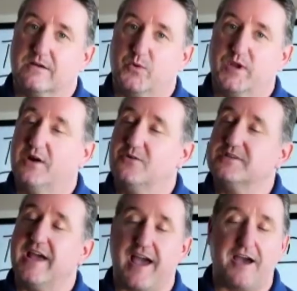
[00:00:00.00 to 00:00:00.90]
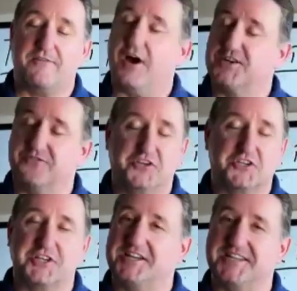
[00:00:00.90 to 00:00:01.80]
We don't have
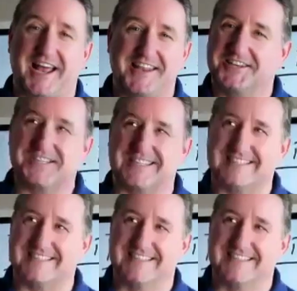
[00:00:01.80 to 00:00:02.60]
artificial intelligence.